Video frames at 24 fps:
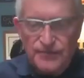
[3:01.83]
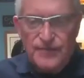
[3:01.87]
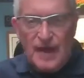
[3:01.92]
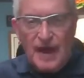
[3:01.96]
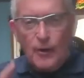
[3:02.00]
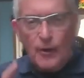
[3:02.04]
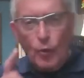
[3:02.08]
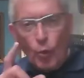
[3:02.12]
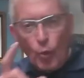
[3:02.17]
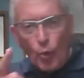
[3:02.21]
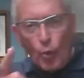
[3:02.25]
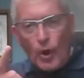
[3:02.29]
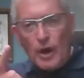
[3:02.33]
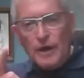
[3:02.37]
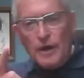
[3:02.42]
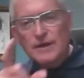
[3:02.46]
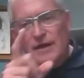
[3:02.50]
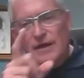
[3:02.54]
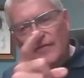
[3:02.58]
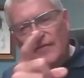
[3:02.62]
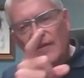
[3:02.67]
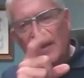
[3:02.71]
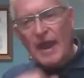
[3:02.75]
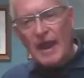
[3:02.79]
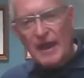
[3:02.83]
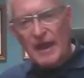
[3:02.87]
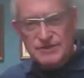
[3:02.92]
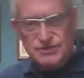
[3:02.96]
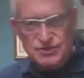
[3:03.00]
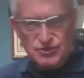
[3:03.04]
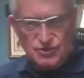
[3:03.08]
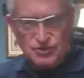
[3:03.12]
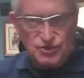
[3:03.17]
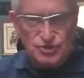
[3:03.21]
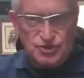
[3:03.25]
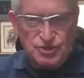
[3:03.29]
that one of the
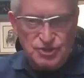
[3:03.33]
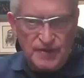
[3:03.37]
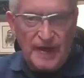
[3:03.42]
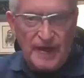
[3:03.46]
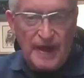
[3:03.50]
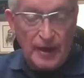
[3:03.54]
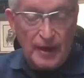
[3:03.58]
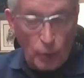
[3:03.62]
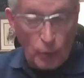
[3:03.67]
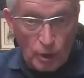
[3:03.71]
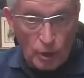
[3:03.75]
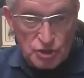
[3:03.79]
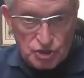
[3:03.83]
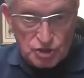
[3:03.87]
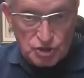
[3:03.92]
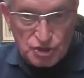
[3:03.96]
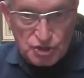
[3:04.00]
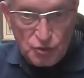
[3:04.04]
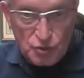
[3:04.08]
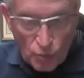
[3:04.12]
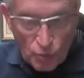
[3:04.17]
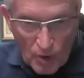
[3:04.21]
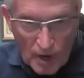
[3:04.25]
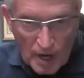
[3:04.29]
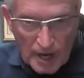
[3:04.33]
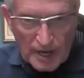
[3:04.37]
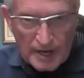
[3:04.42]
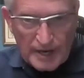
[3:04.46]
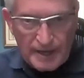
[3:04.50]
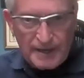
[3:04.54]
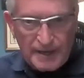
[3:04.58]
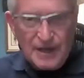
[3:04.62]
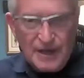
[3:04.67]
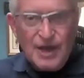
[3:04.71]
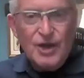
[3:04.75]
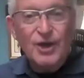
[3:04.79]
answers to that question,
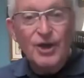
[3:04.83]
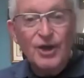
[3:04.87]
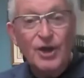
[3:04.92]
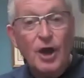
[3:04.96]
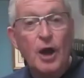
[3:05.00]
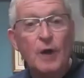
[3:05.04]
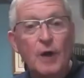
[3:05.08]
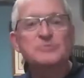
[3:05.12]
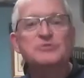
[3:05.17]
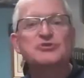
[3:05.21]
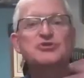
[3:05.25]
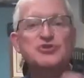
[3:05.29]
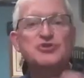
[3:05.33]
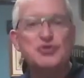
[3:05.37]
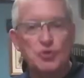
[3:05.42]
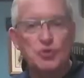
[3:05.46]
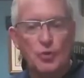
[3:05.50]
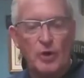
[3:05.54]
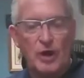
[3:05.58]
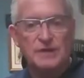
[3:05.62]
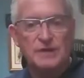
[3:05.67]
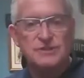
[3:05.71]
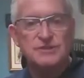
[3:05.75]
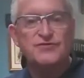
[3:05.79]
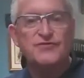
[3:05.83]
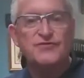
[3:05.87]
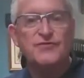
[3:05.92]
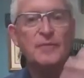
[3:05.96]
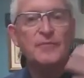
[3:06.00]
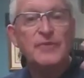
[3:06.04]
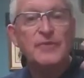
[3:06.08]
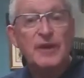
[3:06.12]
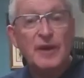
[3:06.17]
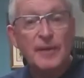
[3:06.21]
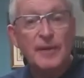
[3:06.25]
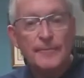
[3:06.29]
why, comes to us
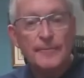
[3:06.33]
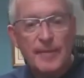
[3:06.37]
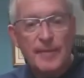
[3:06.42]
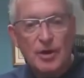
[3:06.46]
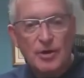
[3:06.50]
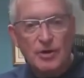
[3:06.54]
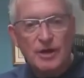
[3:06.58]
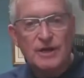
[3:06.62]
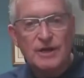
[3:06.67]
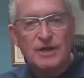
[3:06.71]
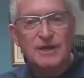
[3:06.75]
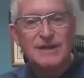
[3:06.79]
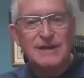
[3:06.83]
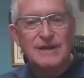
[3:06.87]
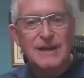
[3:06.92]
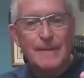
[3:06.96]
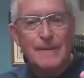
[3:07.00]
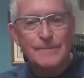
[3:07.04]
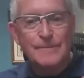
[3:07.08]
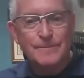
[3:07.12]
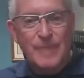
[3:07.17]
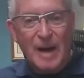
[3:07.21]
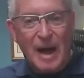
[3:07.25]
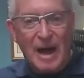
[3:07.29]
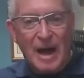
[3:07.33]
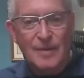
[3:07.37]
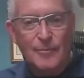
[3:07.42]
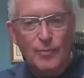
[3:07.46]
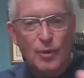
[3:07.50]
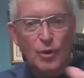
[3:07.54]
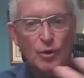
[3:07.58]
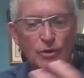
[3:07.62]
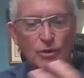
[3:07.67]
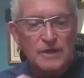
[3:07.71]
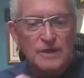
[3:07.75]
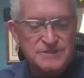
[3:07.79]
from the American
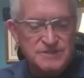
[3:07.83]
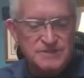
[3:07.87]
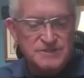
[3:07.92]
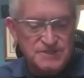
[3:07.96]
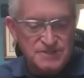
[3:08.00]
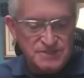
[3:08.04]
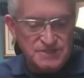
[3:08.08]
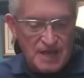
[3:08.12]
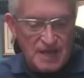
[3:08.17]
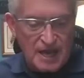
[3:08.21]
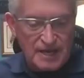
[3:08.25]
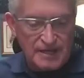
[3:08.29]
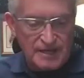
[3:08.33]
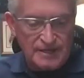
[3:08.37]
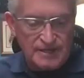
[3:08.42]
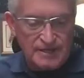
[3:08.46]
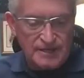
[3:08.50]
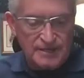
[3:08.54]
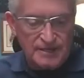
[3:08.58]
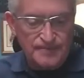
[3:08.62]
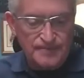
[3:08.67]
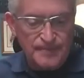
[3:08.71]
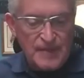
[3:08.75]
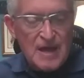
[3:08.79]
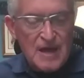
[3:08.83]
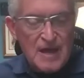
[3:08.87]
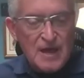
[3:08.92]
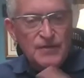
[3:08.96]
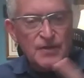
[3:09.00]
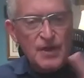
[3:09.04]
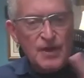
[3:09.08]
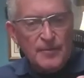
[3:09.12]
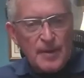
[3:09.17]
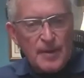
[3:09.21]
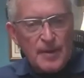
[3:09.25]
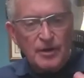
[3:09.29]
Bible Society.
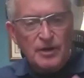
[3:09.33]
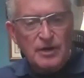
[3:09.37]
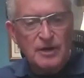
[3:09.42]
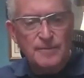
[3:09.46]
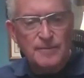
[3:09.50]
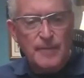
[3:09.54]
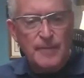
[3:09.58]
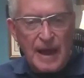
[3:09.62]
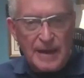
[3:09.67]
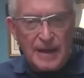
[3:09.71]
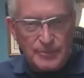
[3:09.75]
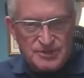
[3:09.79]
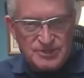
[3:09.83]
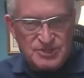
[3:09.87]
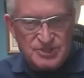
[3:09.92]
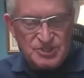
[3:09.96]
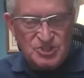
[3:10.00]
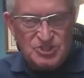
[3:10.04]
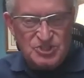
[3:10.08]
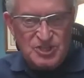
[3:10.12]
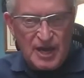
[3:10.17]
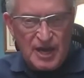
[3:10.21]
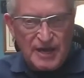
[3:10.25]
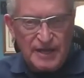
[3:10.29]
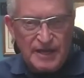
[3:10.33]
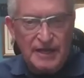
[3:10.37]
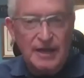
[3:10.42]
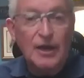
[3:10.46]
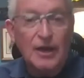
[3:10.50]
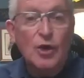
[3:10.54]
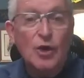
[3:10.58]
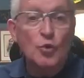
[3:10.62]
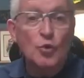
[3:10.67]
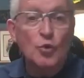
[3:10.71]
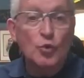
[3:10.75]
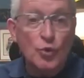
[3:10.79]
The American Bible
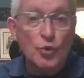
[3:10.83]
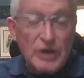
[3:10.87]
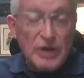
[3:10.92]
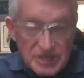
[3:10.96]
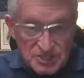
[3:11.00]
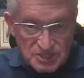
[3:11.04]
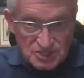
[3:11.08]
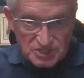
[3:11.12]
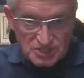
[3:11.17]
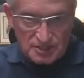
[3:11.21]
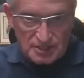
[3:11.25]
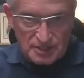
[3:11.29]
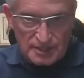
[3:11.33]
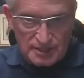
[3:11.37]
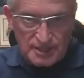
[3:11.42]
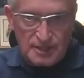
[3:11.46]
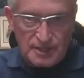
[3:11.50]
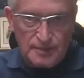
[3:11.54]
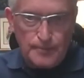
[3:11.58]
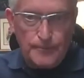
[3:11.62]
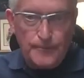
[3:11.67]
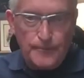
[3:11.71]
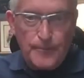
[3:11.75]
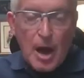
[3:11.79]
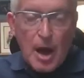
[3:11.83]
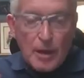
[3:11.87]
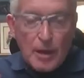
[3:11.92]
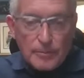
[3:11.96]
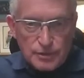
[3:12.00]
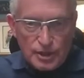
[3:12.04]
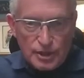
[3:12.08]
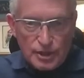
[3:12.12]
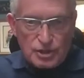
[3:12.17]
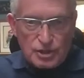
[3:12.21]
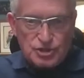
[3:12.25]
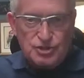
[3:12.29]
Society recently
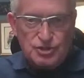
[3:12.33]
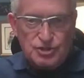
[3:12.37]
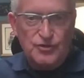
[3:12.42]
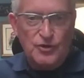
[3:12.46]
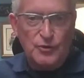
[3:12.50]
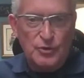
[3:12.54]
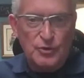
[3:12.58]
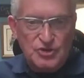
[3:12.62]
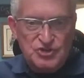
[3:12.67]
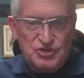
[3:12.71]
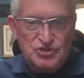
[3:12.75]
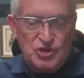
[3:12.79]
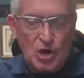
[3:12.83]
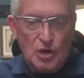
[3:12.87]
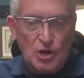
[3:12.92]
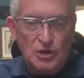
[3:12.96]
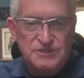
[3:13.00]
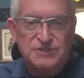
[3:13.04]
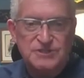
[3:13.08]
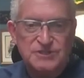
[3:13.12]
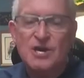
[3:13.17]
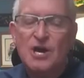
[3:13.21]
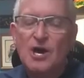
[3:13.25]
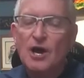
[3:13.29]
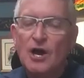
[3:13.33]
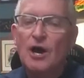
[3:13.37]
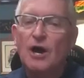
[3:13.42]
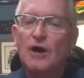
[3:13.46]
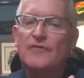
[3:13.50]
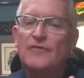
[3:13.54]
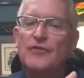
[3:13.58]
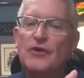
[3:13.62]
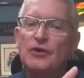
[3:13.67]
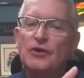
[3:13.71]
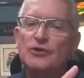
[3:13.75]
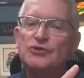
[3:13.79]
published the results
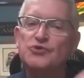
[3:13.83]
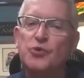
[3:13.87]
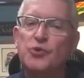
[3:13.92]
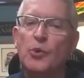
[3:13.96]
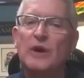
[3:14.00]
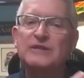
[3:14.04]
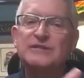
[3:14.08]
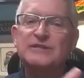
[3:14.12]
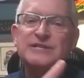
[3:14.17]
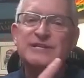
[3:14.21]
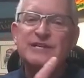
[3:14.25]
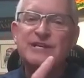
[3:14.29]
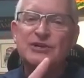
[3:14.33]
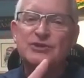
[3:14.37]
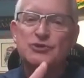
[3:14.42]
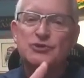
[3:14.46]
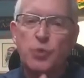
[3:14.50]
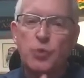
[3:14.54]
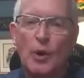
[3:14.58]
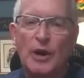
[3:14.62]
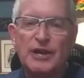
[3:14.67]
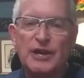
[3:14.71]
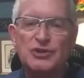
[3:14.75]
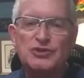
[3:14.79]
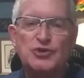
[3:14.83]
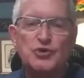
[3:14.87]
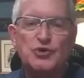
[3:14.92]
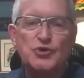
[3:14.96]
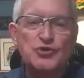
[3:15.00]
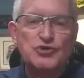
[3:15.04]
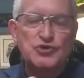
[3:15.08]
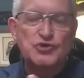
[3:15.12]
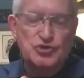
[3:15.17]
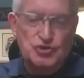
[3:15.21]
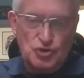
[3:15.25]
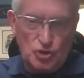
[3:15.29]
of their 2022
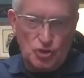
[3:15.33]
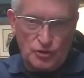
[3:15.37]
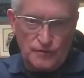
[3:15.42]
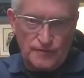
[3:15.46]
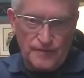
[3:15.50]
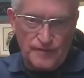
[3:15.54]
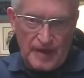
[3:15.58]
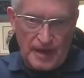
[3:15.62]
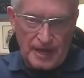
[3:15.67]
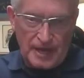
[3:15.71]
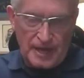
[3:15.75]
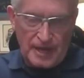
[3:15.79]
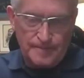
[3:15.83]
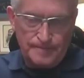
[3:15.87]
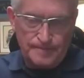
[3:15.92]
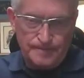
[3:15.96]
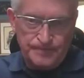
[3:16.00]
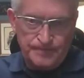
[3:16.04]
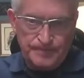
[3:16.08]
survey.